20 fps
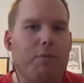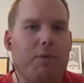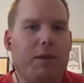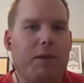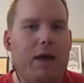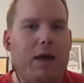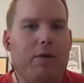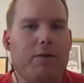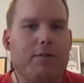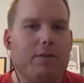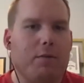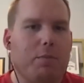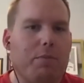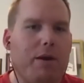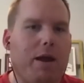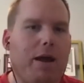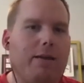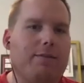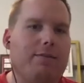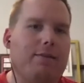but now it's a
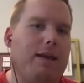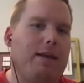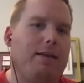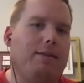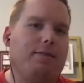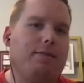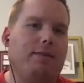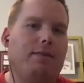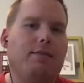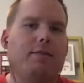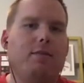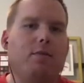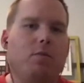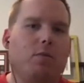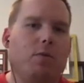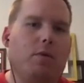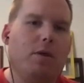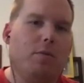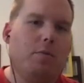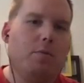process, and so
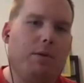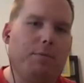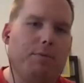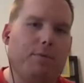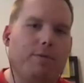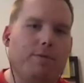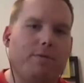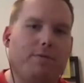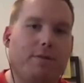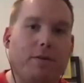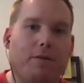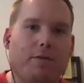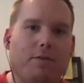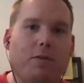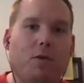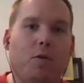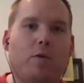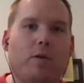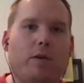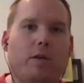people start
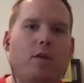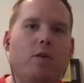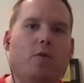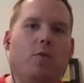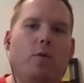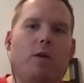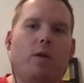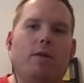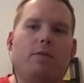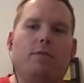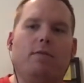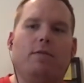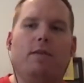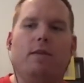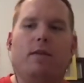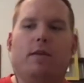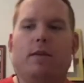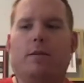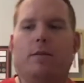viewing you as the